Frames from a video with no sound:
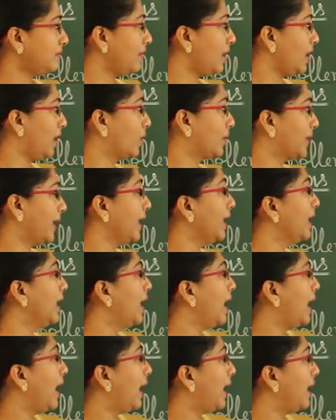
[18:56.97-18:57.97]
Okay,
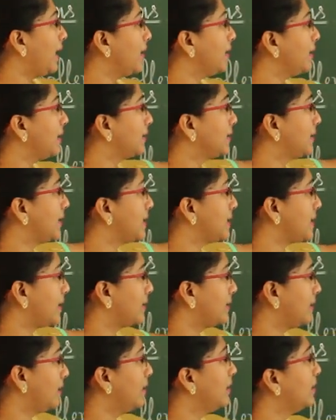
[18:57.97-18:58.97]
and these are
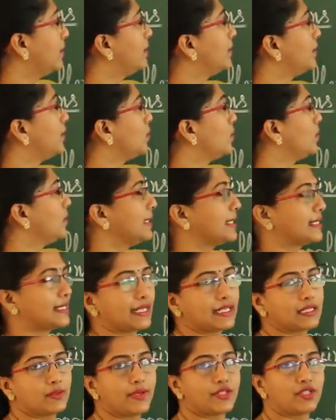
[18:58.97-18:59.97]
the two
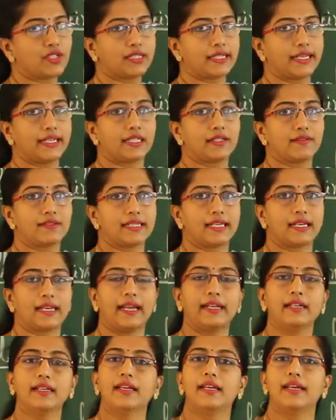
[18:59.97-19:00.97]
cells, vegetative cell
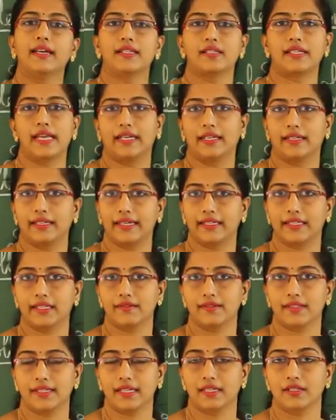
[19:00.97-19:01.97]
and
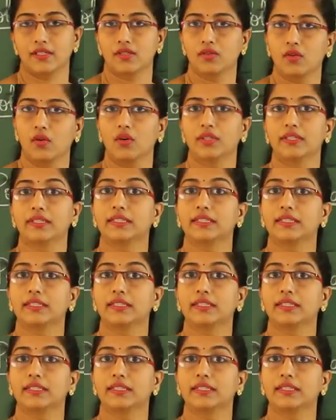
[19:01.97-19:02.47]
generative cell. So